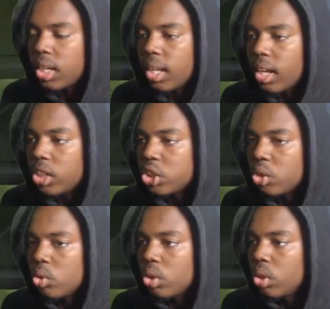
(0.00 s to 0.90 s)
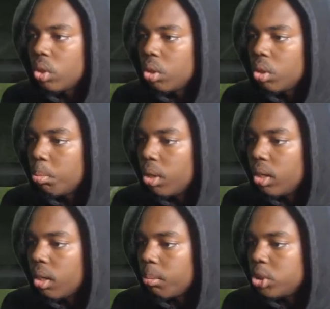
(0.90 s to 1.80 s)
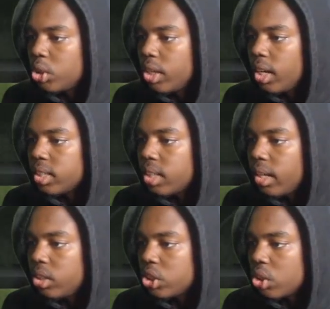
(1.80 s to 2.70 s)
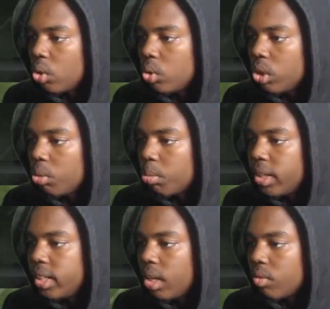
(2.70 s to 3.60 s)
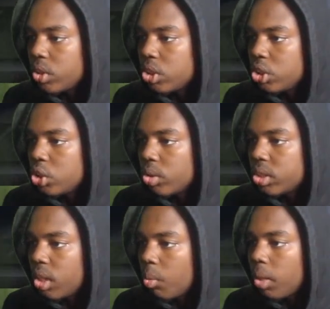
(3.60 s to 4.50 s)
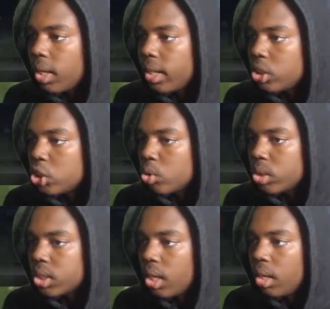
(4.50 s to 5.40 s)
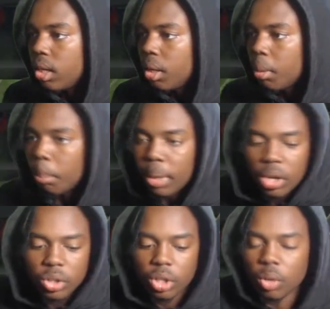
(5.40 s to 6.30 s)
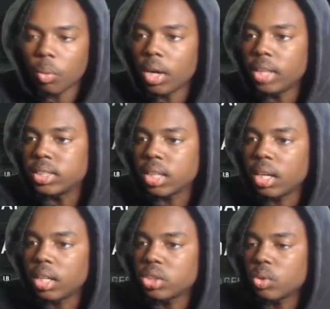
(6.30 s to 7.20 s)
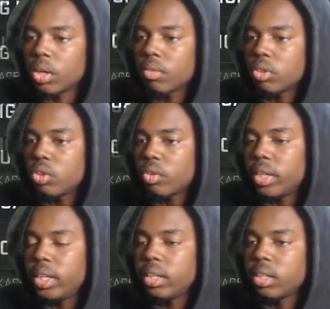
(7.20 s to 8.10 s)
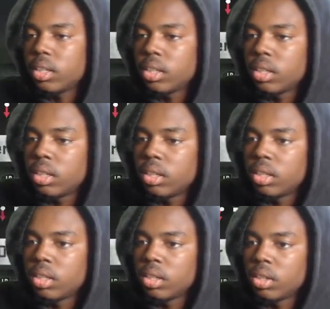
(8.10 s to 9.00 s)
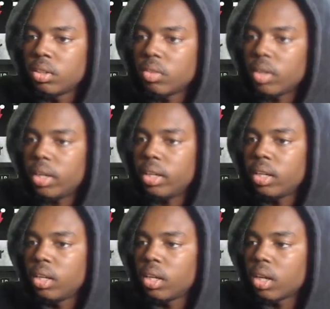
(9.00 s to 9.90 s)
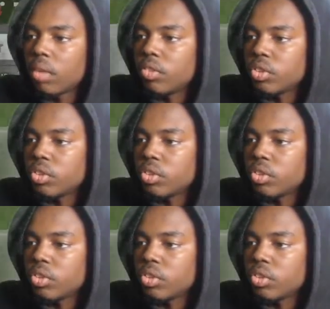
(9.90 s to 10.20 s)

like I showed, but I'm gonna show you guys like just a whole little breakdown versus the short side. Why I like the short side better than the wide side. So cover 3, right? Cover